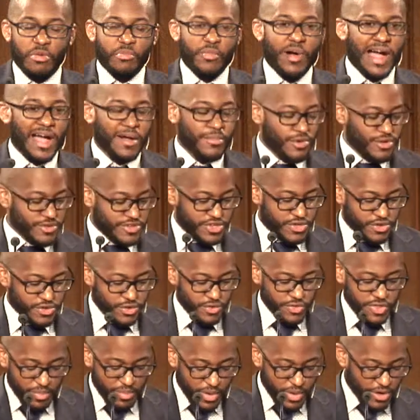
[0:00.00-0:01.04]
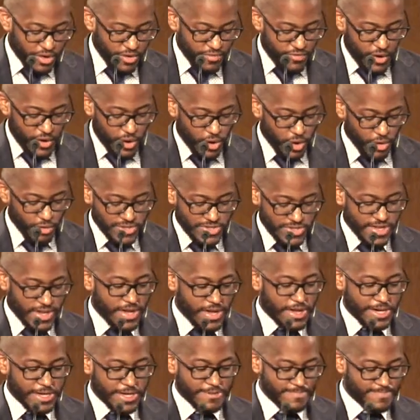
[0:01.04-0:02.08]
Bible to the book of
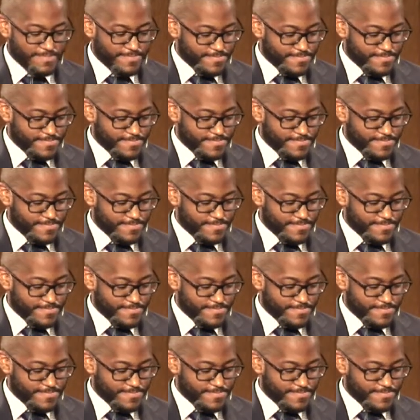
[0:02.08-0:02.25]
Hosea.